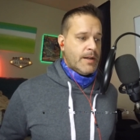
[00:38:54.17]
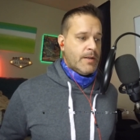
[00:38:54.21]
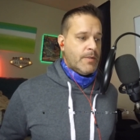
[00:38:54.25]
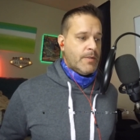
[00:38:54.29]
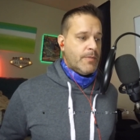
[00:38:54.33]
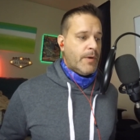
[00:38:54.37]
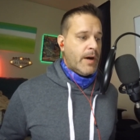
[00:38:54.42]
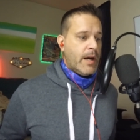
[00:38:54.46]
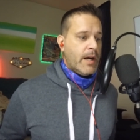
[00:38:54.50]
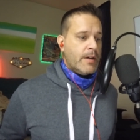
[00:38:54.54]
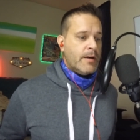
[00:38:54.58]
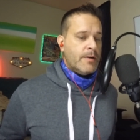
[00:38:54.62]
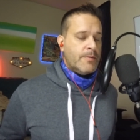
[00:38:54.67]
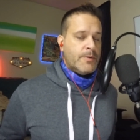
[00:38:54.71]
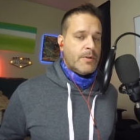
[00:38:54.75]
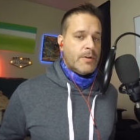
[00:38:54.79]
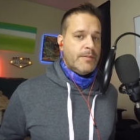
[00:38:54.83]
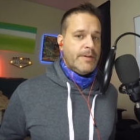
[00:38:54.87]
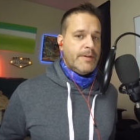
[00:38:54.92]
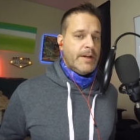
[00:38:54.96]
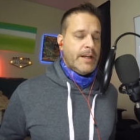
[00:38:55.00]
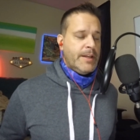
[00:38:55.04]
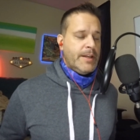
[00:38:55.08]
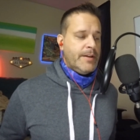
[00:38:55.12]
and
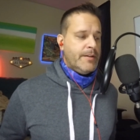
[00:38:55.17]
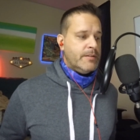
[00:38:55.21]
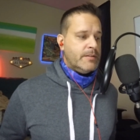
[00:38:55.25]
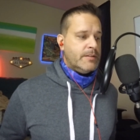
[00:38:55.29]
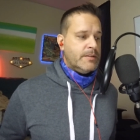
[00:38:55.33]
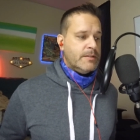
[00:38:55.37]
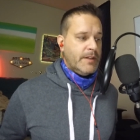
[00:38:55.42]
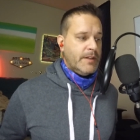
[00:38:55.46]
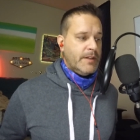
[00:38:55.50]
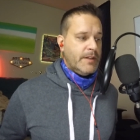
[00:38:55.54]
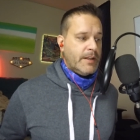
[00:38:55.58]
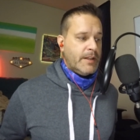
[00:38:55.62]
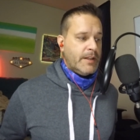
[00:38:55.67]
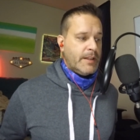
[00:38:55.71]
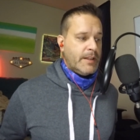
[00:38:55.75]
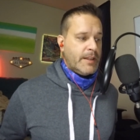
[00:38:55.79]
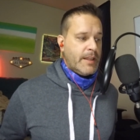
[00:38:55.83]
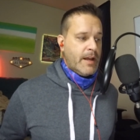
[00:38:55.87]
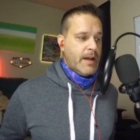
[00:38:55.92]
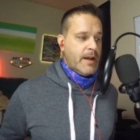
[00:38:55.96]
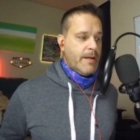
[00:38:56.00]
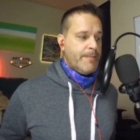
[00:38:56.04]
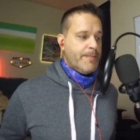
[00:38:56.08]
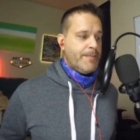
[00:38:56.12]
roll venues and stuff like
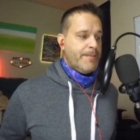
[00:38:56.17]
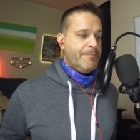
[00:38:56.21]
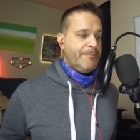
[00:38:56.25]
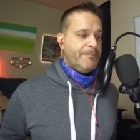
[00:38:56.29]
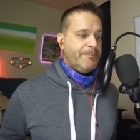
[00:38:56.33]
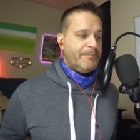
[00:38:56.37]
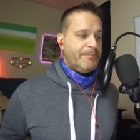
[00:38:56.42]
that.